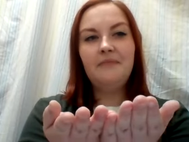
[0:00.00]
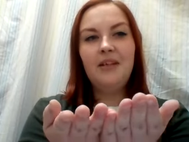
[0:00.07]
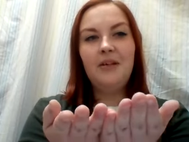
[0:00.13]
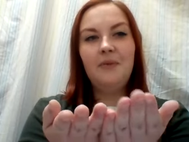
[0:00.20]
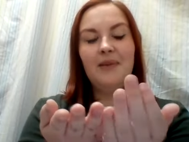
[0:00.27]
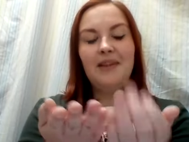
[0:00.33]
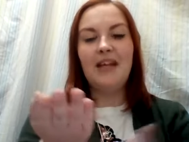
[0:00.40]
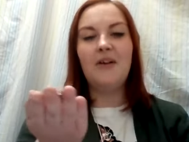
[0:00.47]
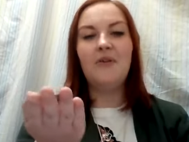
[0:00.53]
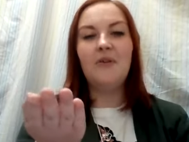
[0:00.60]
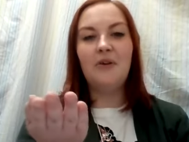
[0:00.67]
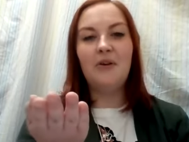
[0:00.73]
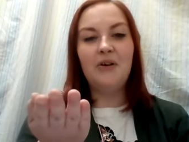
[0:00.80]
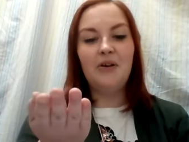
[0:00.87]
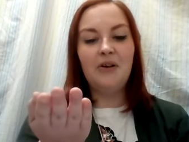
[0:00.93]
without
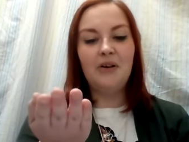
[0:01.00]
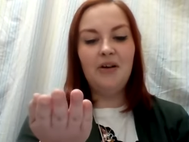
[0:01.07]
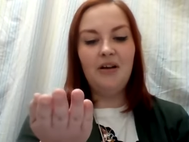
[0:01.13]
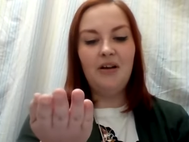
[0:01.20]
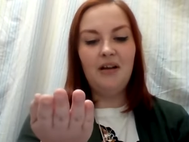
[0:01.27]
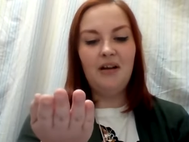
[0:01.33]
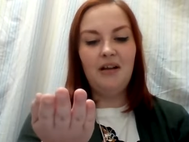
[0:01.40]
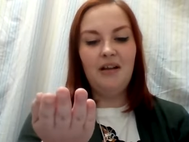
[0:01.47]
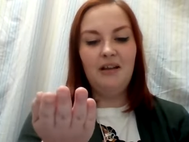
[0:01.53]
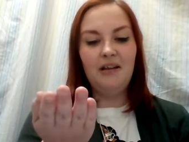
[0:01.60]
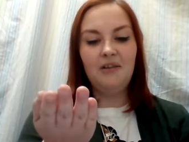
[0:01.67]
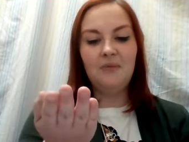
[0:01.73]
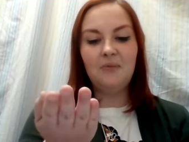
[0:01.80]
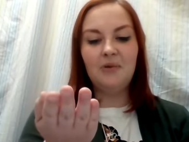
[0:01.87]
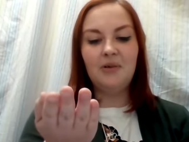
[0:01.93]
er,
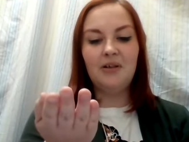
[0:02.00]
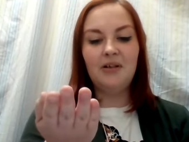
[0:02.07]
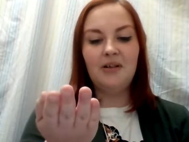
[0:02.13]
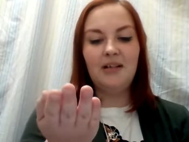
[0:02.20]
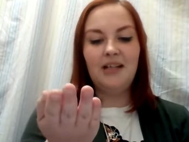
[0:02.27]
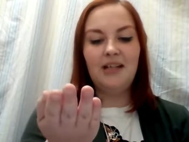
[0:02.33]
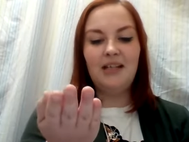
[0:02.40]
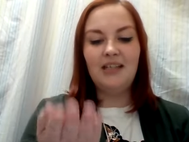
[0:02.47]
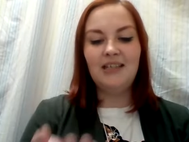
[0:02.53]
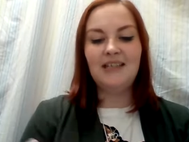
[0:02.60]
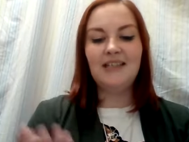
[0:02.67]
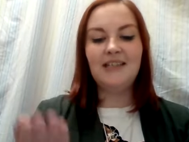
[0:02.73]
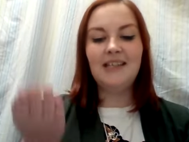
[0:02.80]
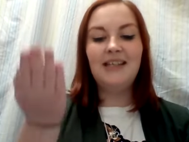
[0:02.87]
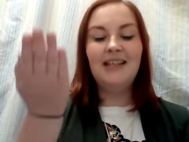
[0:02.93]
the word
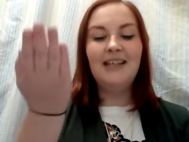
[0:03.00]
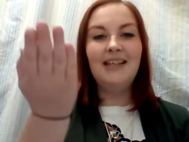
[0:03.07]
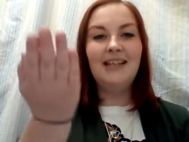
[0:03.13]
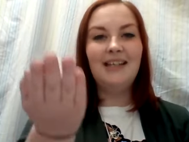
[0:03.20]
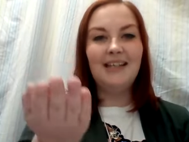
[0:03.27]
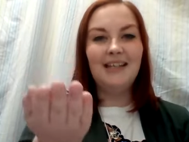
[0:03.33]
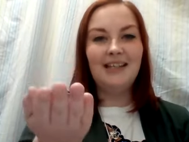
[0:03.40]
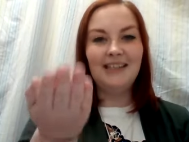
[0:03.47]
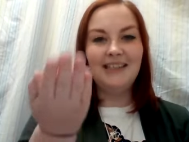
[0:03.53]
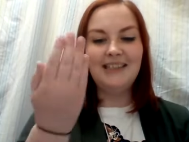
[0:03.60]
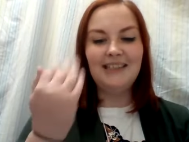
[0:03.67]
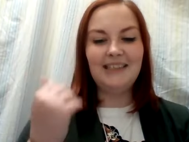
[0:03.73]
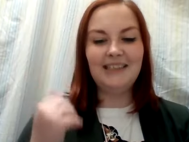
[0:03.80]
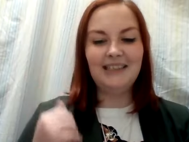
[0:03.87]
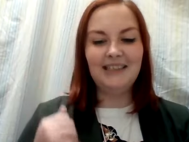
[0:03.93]
is
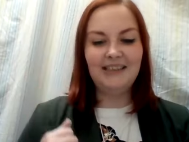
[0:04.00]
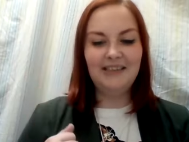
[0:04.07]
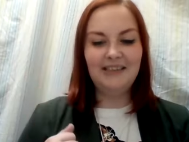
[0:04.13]
clean.